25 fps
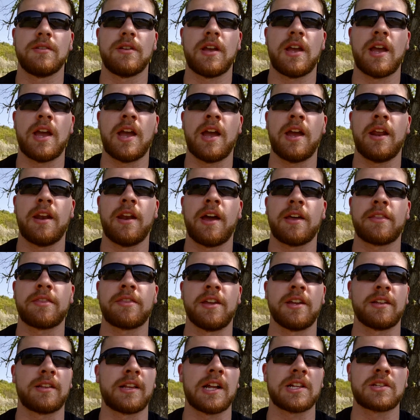And I
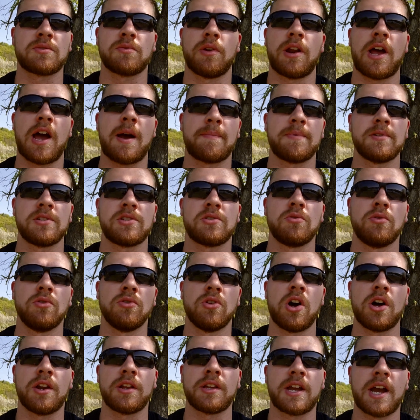think that's what happens to a
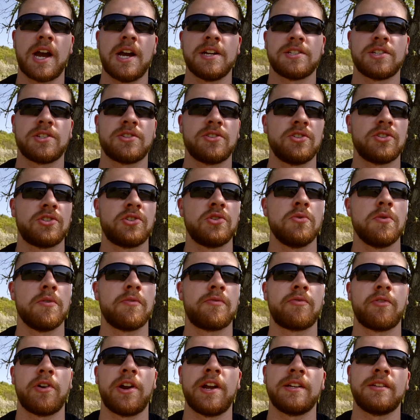lot of guys, is they're too
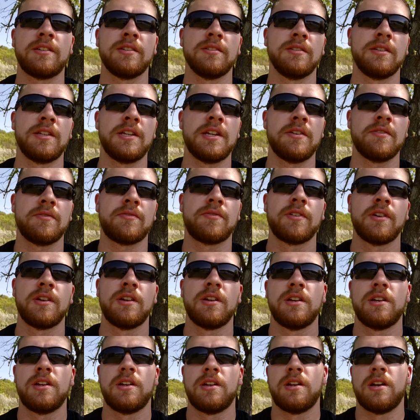afraid to leave.
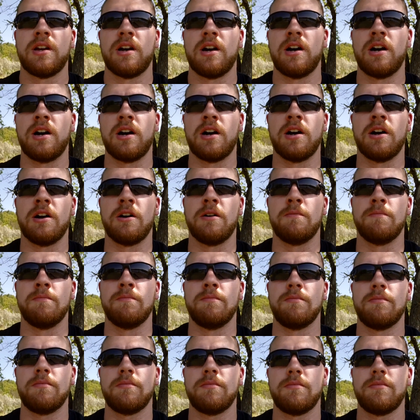
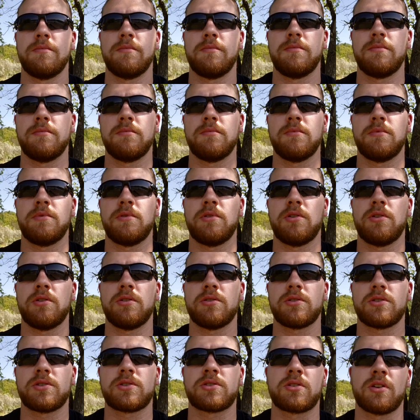So
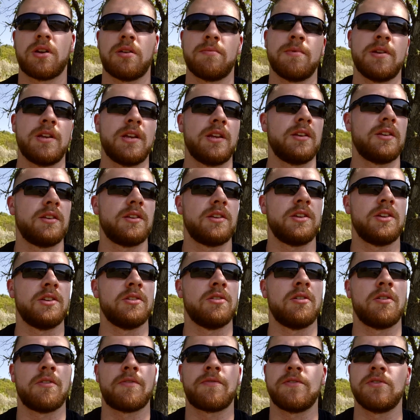
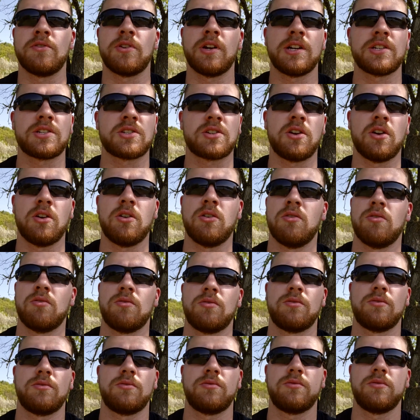if you guys go,
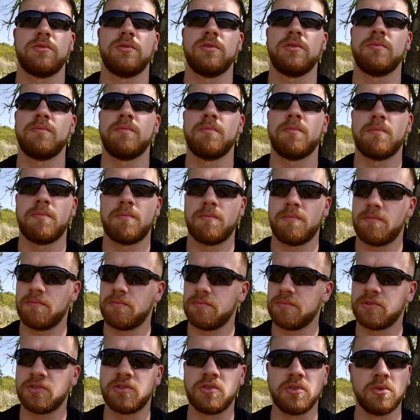
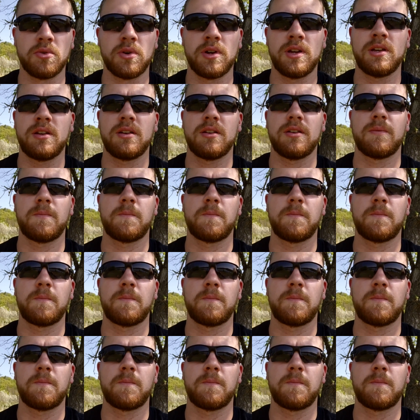do it,